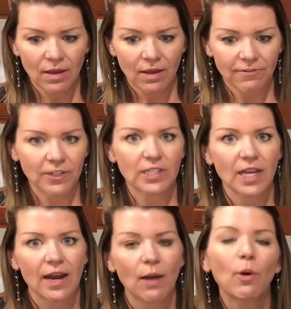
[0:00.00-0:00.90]
first
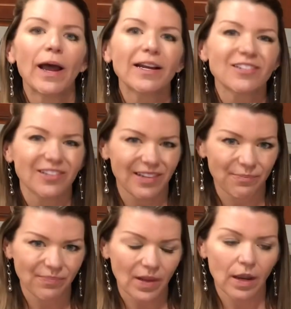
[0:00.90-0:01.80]
cut out, well actually
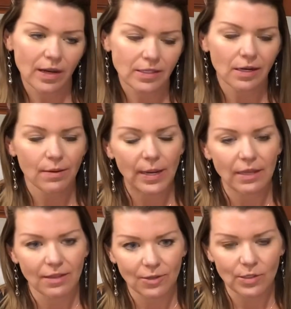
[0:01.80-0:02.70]
I started making those,